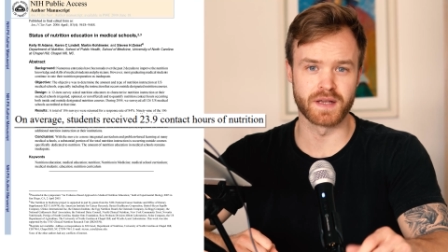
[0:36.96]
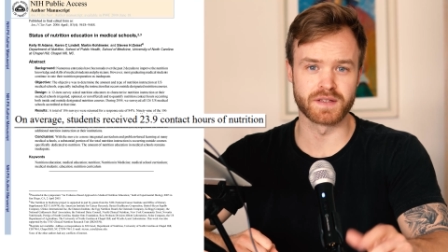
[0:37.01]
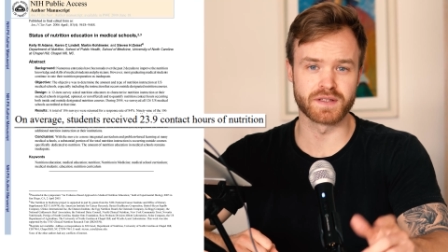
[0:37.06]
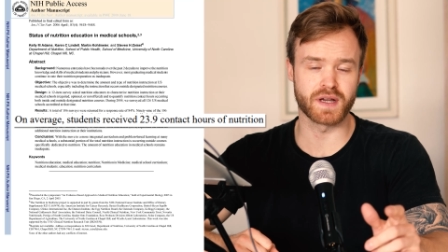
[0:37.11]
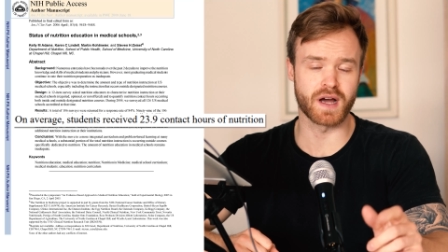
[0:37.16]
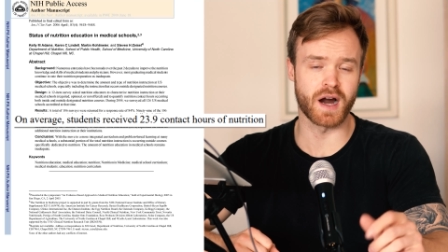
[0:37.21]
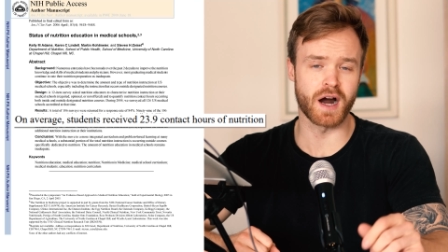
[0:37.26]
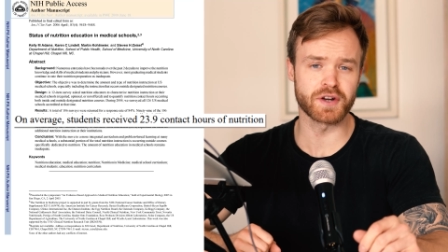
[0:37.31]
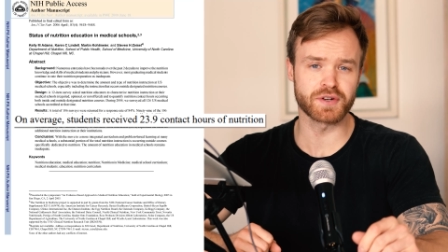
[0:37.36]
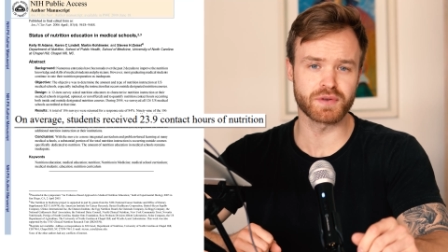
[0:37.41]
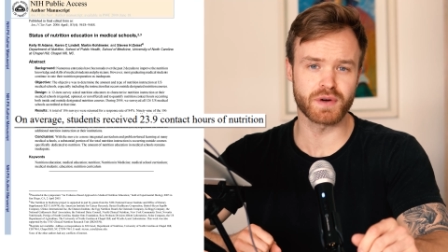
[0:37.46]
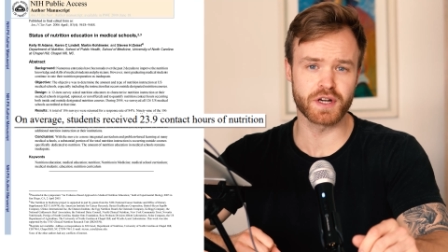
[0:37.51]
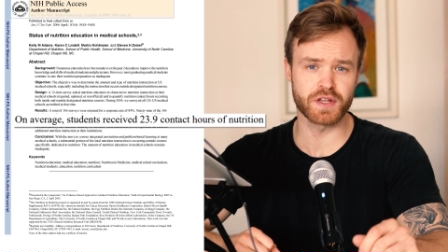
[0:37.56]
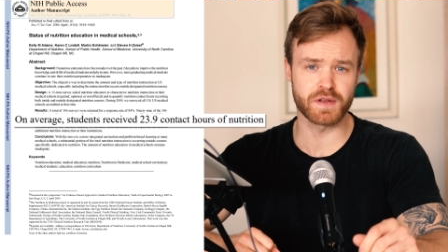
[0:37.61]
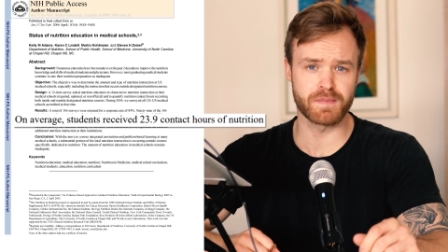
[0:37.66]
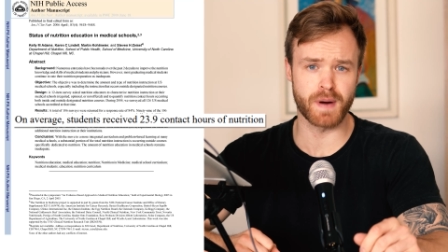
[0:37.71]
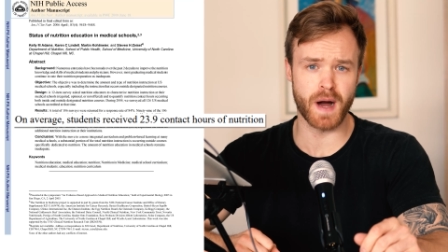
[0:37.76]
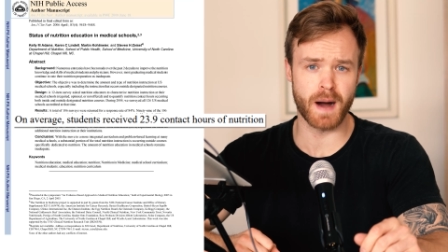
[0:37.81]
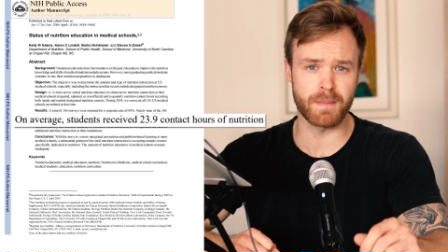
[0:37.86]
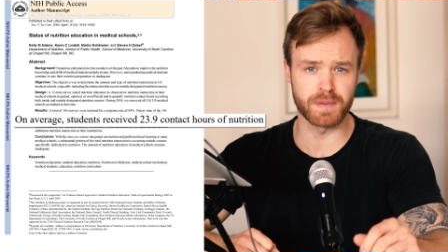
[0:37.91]
So contrary
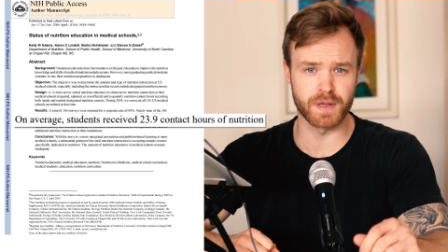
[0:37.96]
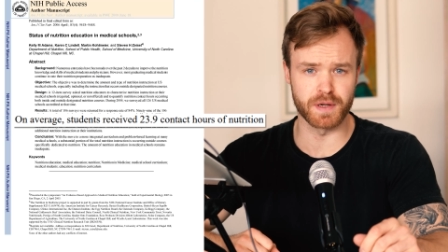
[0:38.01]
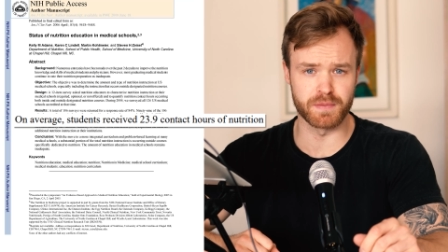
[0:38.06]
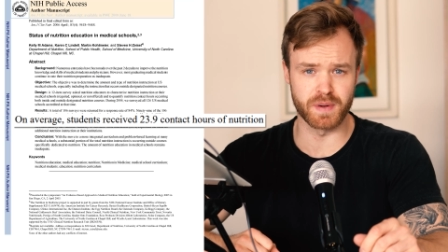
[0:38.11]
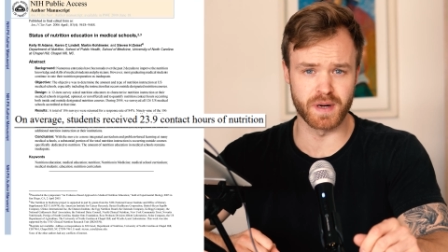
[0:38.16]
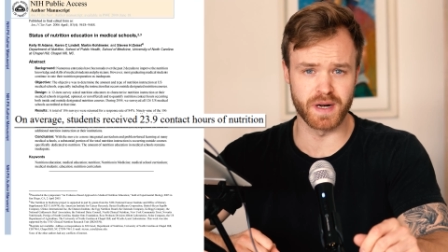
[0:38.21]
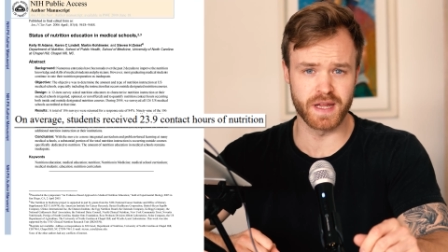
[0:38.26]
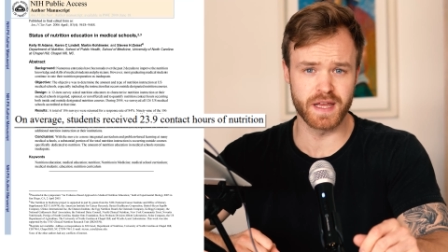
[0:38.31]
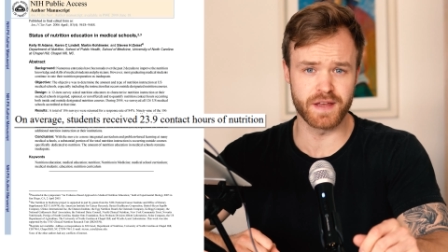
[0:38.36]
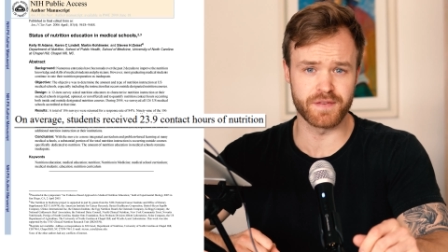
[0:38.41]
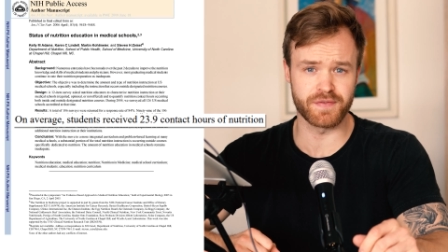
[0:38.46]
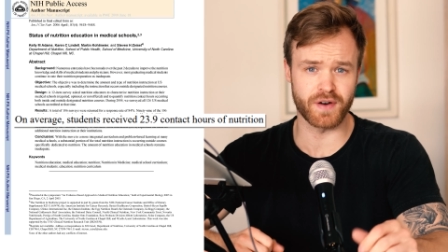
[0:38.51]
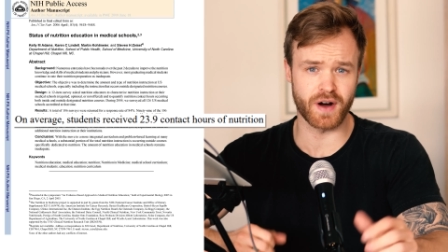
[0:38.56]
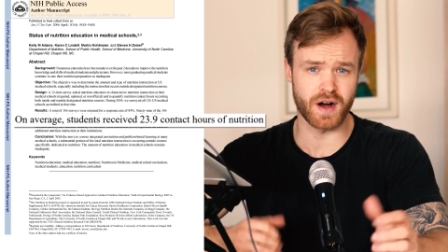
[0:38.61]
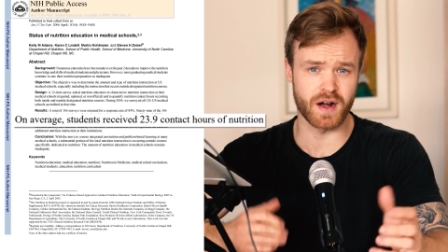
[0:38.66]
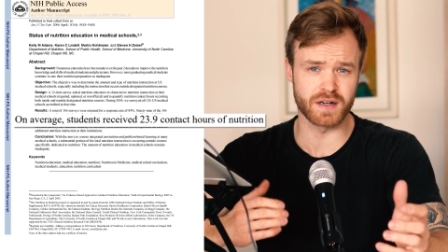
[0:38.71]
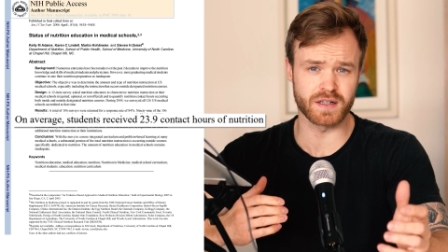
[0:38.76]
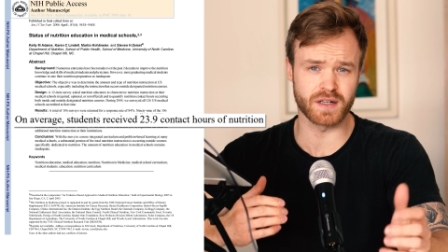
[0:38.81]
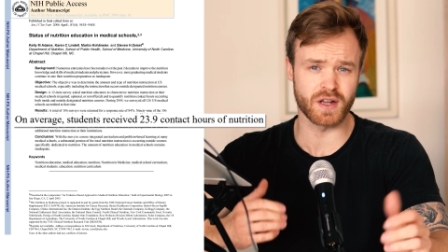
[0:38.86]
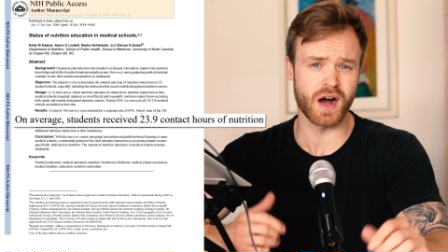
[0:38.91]
to popular belief,
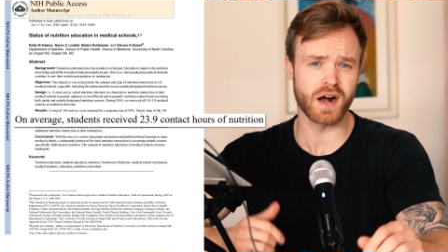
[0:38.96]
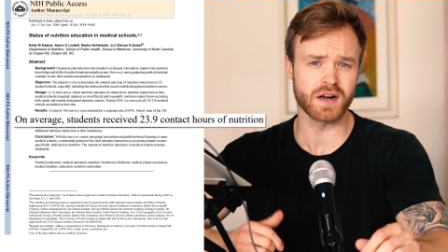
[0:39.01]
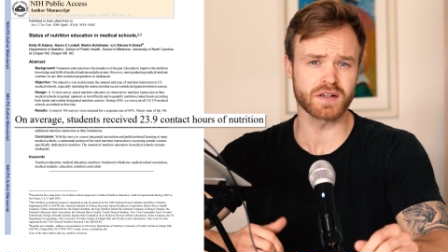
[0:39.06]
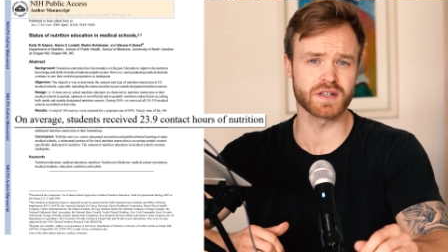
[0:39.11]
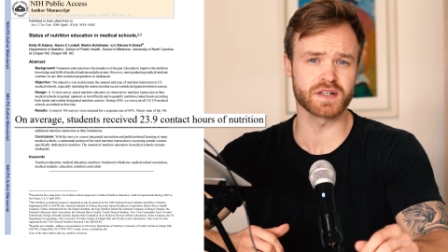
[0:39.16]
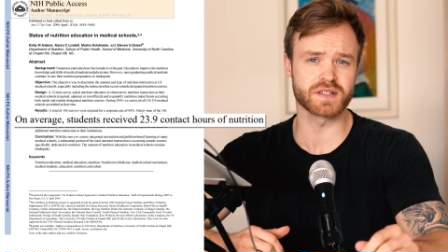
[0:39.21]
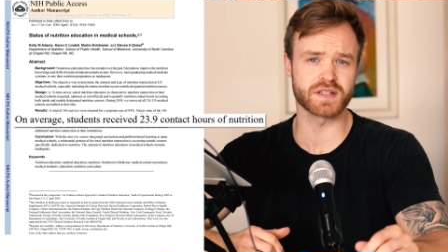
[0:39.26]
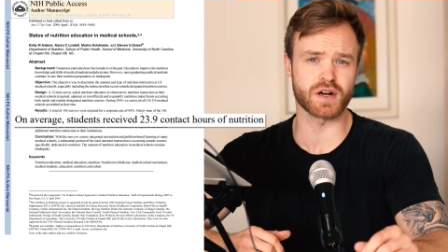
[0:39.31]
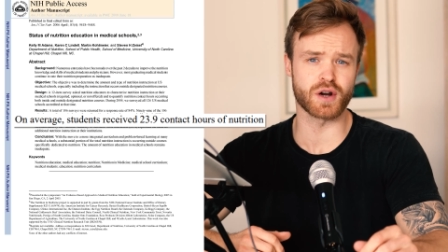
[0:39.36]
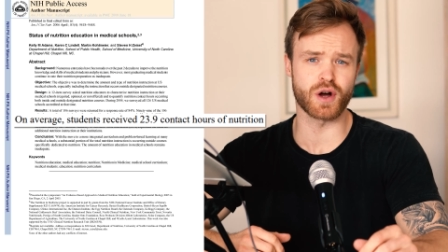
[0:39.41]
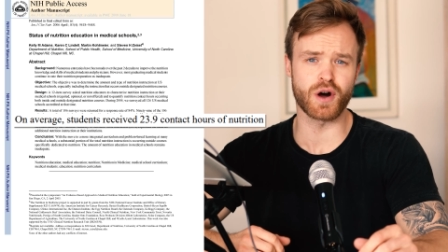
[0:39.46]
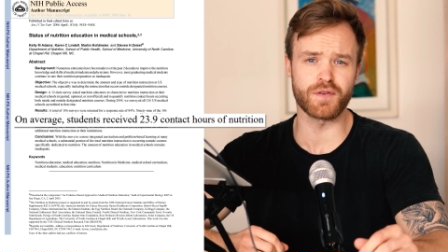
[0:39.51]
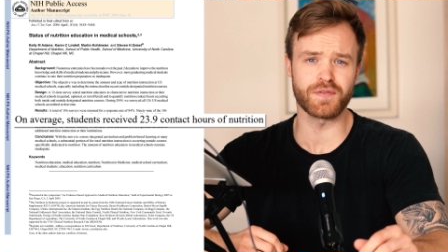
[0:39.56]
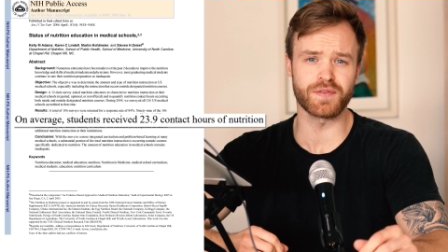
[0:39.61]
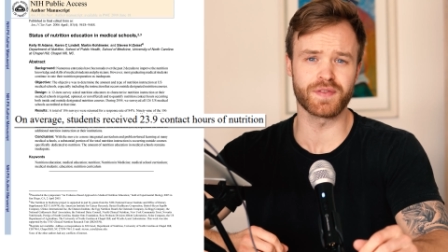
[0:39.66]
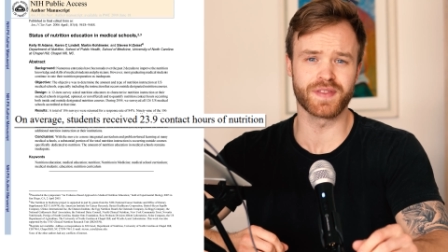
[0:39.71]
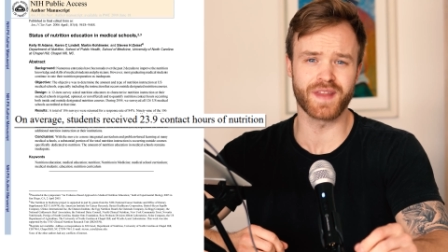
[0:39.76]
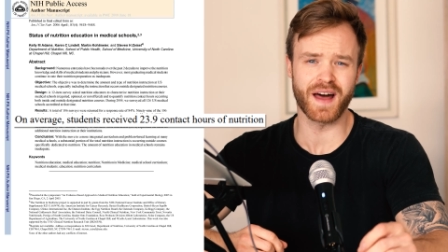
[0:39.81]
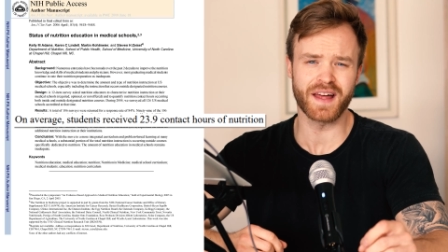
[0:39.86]
our doctors are often